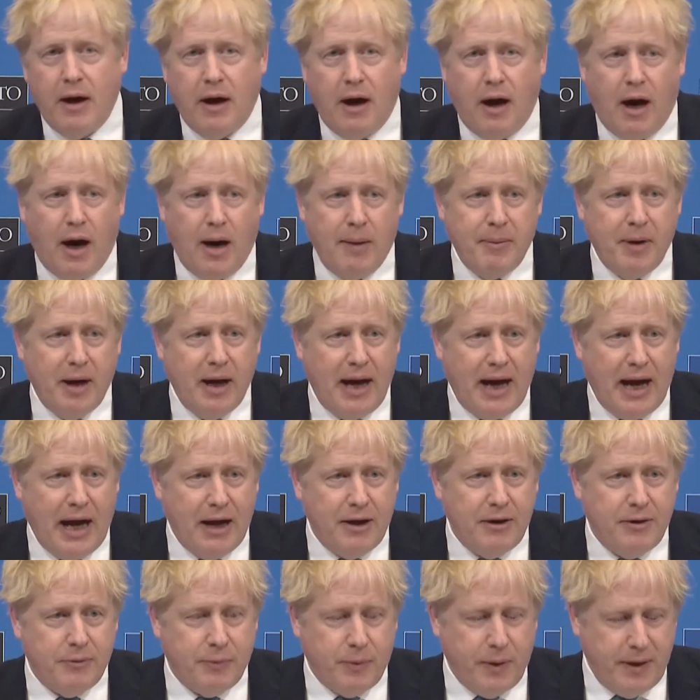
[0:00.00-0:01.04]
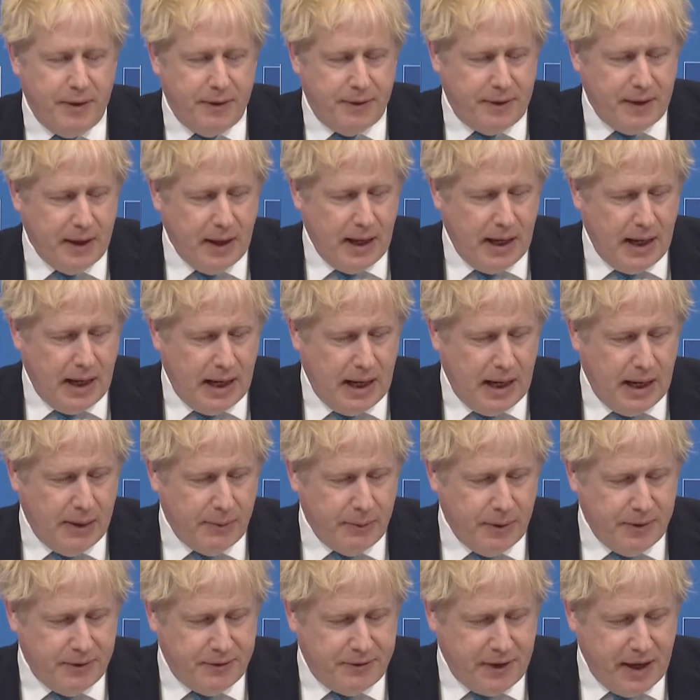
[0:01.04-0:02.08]
armour and with, uh,
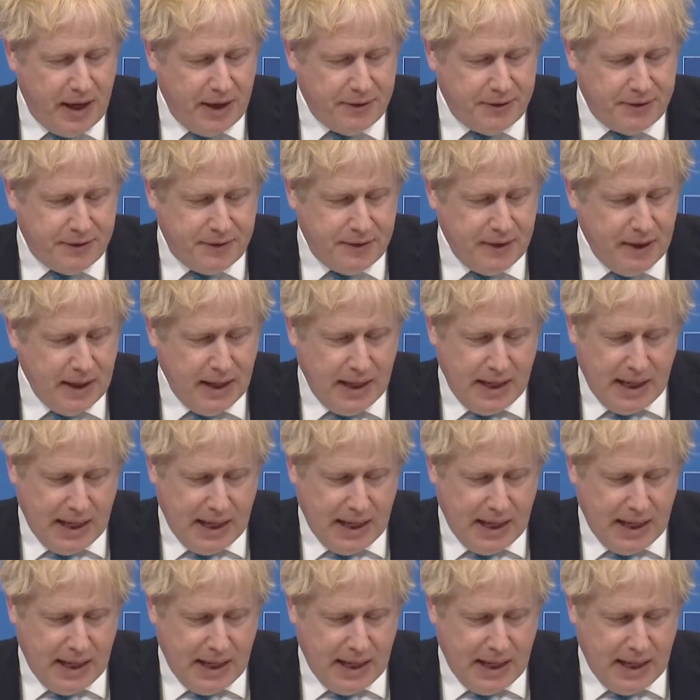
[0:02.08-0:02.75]
with jets.